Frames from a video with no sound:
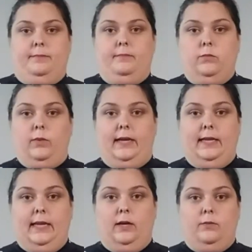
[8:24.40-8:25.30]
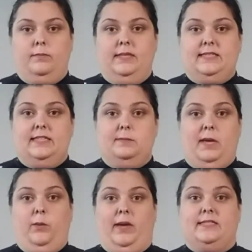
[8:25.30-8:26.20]
Okay, right now, this
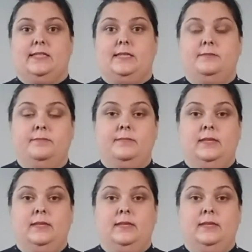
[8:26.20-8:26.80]
is my waist.